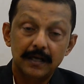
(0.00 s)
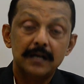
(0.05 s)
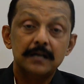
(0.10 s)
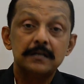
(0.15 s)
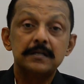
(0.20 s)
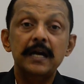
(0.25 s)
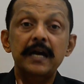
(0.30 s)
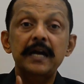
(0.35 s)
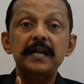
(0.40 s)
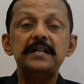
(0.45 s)

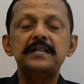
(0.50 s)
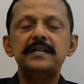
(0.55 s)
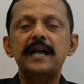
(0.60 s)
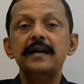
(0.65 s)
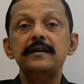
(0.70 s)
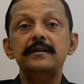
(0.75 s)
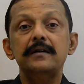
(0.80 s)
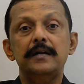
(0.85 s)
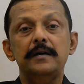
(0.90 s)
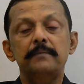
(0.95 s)
the
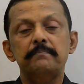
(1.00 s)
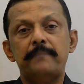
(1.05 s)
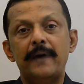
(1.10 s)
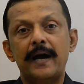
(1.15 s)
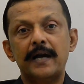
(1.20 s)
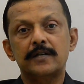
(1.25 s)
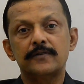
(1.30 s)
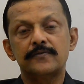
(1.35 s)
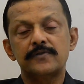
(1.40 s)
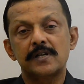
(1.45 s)
intended
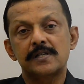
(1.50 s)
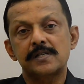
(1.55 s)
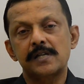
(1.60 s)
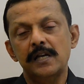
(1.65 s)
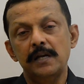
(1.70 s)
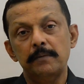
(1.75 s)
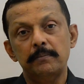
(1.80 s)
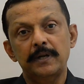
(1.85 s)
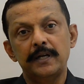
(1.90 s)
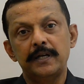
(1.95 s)
impact of
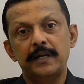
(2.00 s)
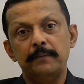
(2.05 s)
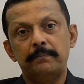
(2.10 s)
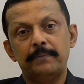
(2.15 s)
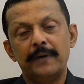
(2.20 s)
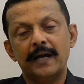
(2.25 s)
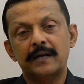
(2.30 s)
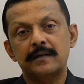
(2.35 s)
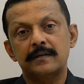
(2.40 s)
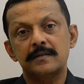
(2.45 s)
sustainability
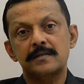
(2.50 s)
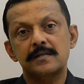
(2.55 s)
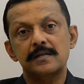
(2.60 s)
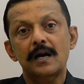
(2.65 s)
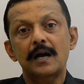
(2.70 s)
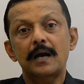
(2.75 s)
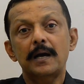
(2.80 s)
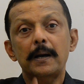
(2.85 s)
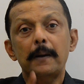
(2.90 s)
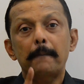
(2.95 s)

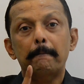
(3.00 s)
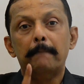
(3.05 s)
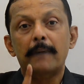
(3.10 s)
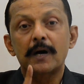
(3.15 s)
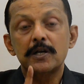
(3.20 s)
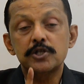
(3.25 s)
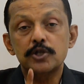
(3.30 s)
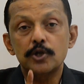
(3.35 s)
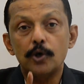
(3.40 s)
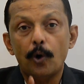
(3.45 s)
practice
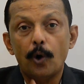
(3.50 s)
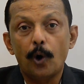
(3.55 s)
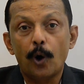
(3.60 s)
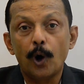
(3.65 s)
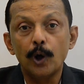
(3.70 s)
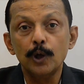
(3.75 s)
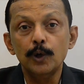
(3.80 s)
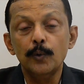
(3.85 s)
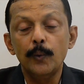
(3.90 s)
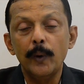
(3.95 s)
must
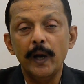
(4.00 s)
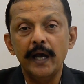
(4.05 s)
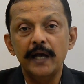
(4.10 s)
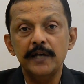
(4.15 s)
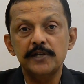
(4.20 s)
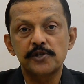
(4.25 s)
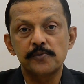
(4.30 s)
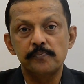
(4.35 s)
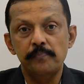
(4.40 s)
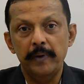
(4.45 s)

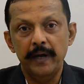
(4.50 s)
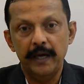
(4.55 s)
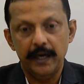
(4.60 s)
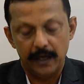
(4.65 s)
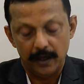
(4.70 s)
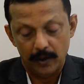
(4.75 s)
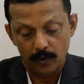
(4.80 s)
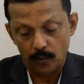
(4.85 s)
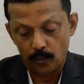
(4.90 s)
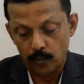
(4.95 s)
always be:
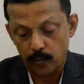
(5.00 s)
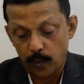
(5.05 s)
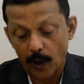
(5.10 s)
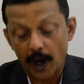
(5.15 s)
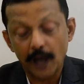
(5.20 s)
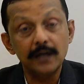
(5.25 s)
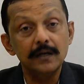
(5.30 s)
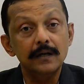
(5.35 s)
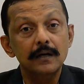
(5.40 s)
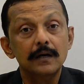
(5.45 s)

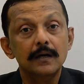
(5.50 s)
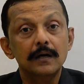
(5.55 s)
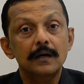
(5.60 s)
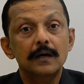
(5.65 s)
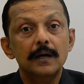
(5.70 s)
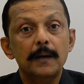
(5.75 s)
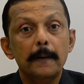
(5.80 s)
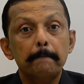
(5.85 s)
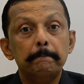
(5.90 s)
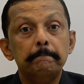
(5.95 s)
1.
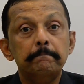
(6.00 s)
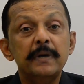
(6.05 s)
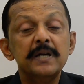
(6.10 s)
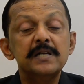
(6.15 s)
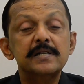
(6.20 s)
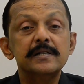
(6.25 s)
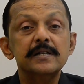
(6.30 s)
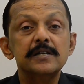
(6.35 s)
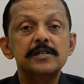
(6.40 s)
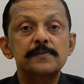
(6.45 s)

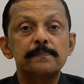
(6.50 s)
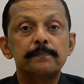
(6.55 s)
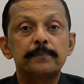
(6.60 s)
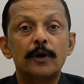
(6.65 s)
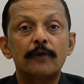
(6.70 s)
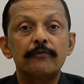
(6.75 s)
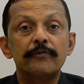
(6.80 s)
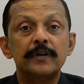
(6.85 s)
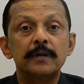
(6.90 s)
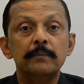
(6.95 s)
Business
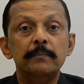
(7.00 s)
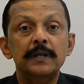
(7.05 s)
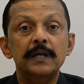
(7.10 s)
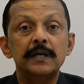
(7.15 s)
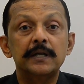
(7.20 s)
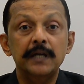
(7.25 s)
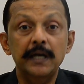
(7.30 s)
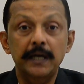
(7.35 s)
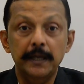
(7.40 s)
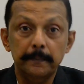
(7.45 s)

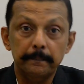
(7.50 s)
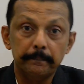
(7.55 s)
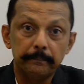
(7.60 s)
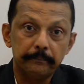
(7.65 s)
profitability.